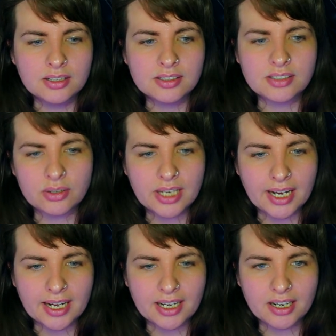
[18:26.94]
so
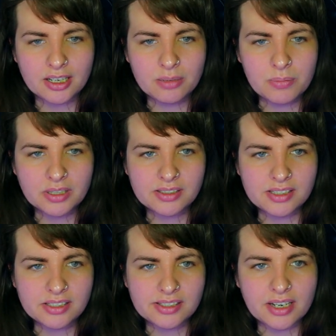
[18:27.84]
yeah um
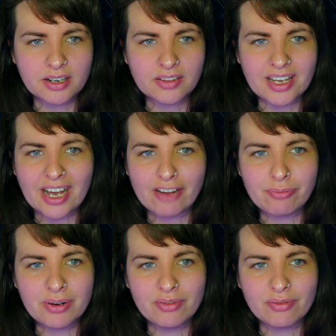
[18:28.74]
since then they
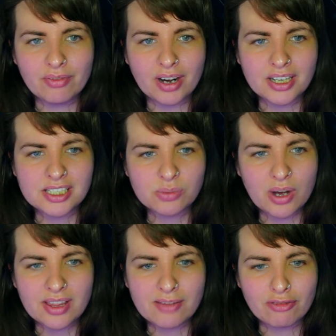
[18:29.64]
have been i
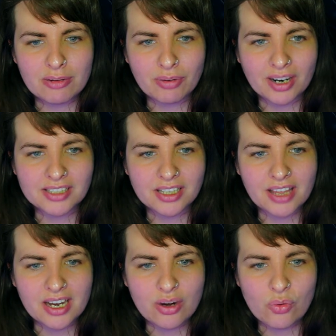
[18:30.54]
swear they've rebranded
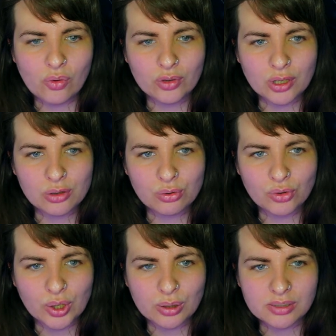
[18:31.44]
they're no longer
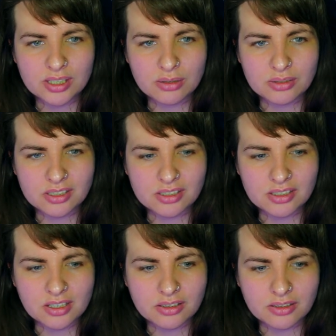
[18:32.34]
called the hotel
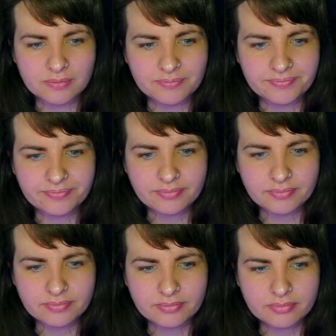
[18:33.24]
cecil
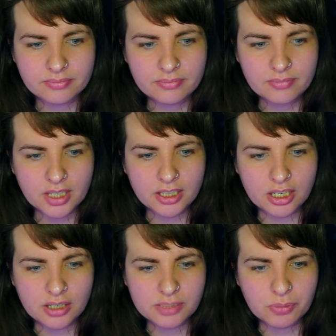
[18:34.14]

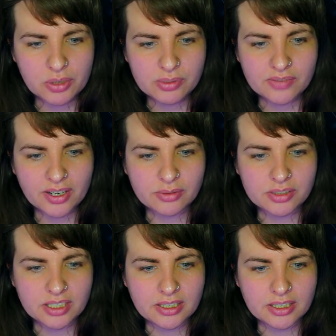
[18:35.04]
the last body was
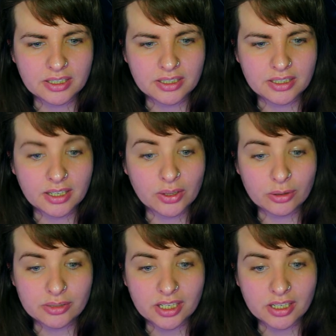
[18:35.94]
found in at the
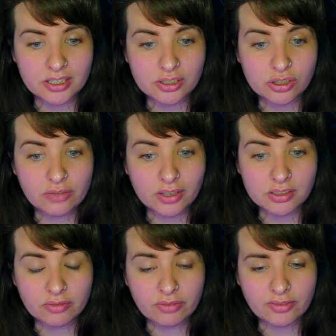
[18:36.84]
hotel in
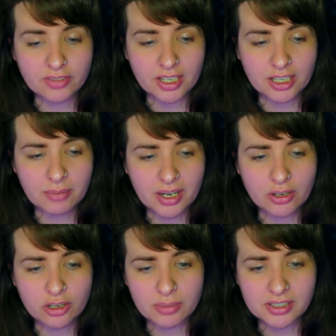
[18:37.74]
2015 a
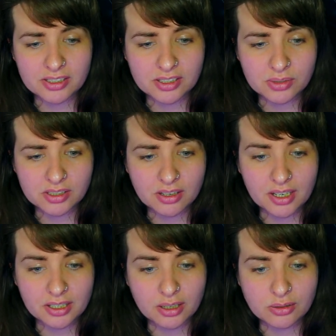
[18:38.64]
man who committed
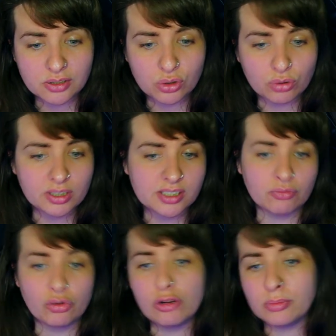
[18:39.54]
suicide and ghost stories
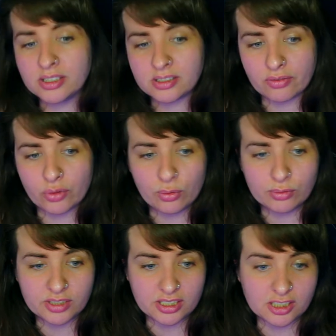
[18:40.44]
and rumors of the
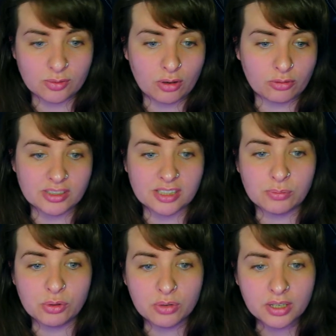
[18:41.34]
haunting swelled
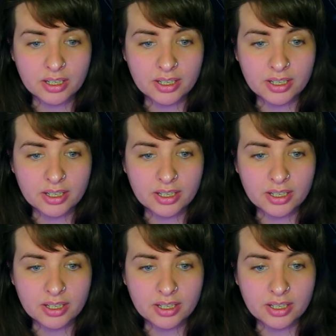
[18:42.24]
once more